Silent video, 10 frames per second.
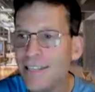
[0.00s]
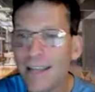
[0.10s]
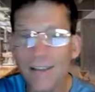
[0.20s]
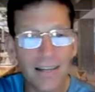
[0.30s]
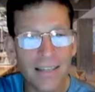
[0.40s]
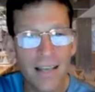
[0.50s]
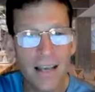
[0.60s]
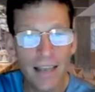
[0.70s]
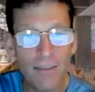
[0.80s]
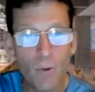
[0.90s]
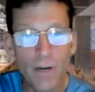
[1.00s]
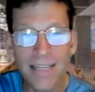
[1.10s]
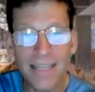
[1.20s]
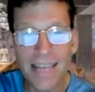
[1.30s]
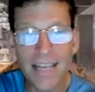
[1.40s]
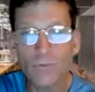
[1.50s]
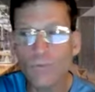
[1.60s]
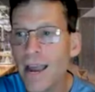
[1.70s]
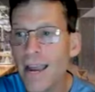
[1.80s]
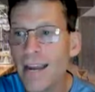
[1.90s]
if he's telling us if what he's saying is
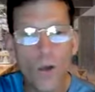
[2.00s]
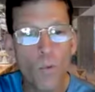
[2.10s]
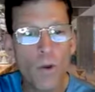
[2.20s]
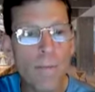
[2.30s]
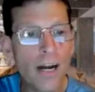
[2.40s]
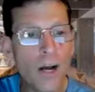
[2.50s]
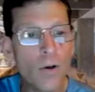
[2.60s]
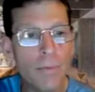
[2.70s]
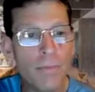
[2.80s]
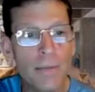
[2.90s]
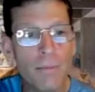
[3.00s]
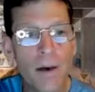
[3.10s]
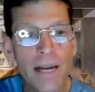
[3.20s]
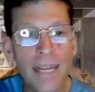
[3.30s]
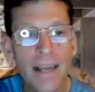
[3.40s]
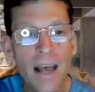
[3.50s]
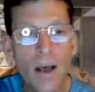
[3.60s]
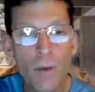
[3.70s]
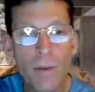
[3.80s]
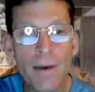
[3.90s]
right, we might owe him some money.
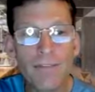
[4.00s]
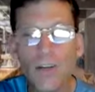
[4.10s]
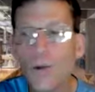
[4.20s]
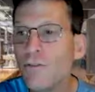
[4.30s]
We have to